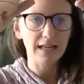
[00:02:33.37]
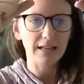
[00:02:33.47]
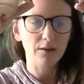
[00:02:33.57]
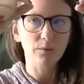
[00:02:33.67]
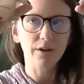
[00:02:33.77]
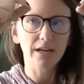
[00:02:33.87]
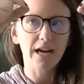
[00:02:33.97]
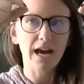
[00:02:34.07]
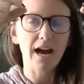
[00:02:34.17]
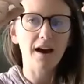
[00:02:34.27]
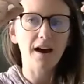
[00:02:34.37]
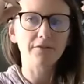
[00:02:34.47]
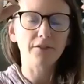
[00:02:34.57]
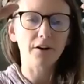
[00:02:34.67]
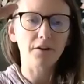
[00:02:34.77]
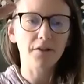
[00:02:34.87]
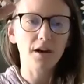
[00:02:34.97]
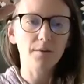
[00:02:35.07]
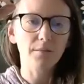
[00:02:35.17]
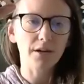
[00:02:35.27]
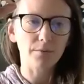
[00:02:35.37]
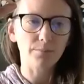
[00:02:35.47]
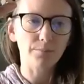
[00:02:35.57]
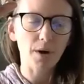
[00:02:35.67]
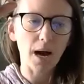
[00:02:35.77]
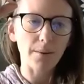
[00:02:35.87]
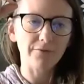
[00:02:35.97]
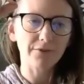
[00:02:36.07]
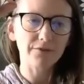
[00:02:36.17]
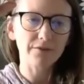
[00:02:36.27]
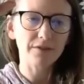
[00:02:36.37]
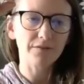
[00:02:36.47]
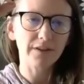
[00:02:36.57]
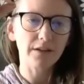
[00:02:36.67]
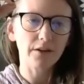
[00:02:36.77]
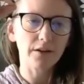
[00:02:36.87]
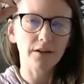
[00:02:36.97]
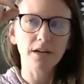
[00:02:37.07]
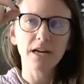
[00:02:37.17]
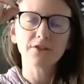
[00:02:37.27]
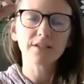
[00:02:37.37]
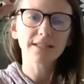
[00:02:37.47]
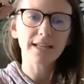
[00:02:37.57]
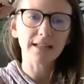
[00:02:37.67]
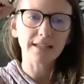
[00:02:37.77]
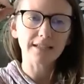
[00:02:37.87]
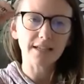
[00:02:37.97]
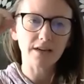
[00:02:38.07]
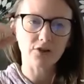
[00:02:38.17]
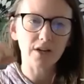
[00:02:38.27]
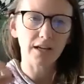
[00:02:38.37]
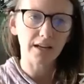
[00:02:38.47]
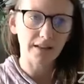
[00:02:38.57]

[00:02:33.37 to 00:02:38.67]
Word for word: And then we're going to have our thumb and our um, first finger just slightly touching.